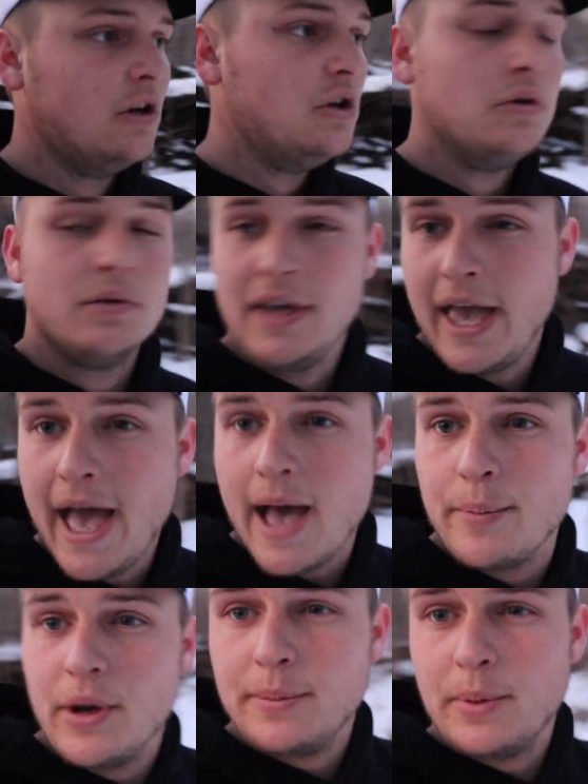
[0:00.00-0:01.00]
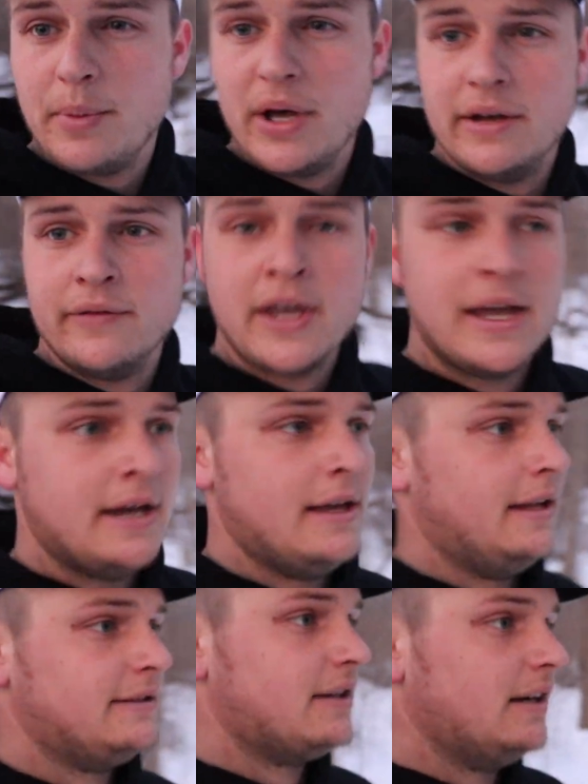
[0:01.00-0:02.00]
new gap up above
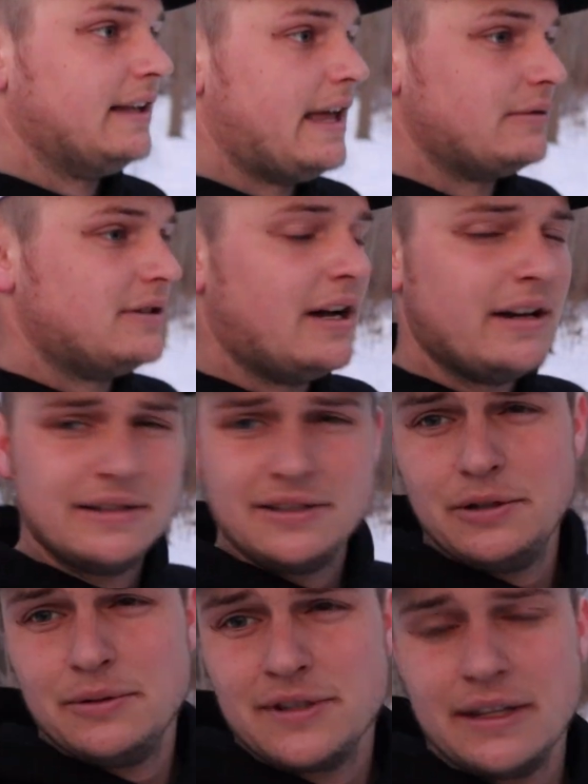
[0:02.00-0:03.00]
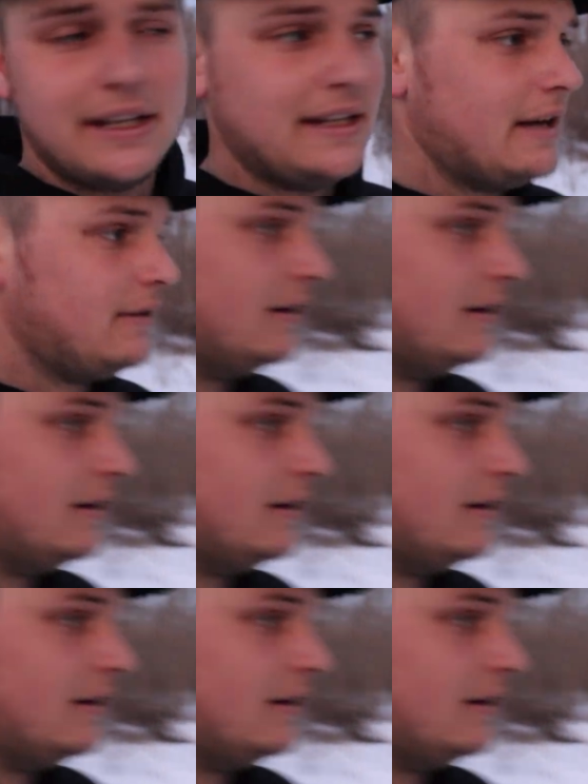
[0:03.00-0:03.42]
that's gonna allow tons of new sunlight down